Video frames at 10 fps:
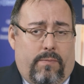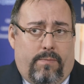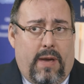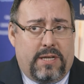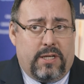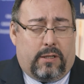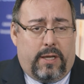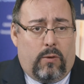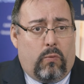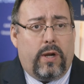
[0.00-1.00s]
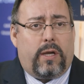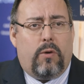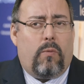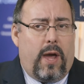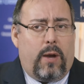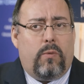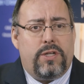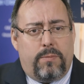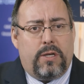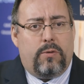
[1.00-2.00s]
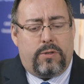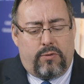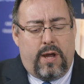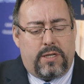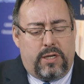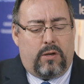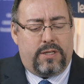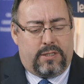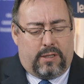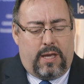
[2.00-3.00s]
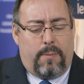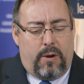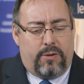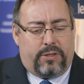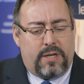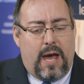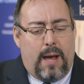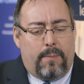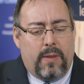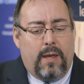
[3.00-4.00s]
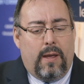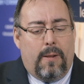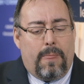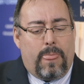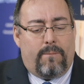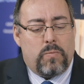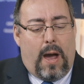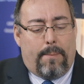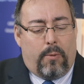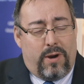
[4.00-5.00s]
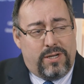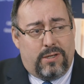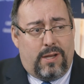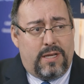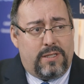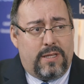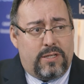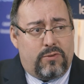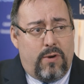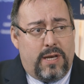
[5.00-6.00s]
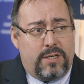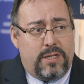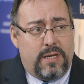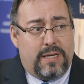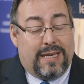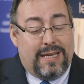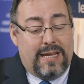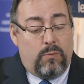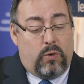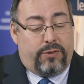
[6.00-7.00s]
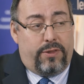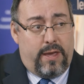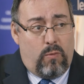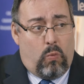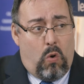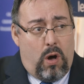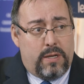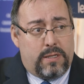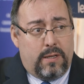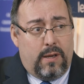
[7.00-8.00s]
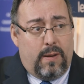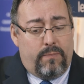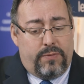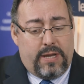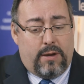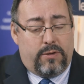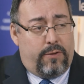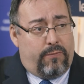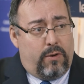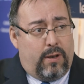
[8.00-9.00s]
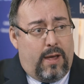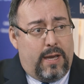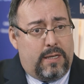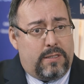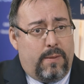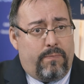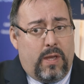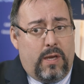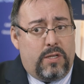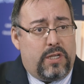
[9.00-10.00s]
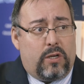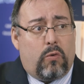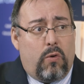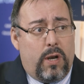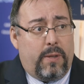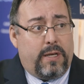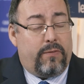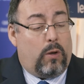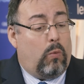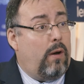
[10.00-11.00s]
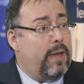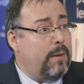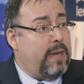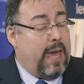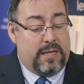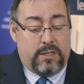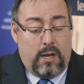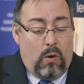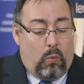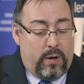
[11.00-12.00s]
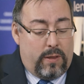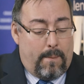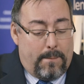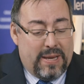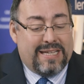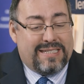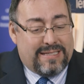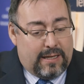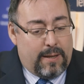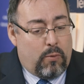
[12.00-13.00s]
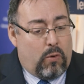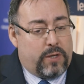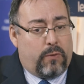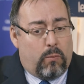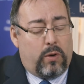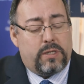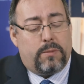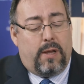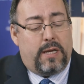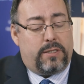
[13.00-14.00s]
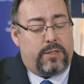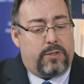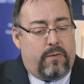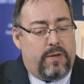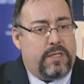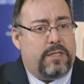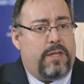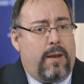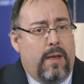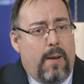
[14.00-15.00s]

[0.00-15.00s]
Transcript: magically, Rick, you're right, we should be doing strategy holistically up here at the top, operationalizing that strategy, getting what they want down to the front lines, it's incredibly difficult. Well, MCAS, one of the biggest selling points for Mortgage Compliance as a Service is that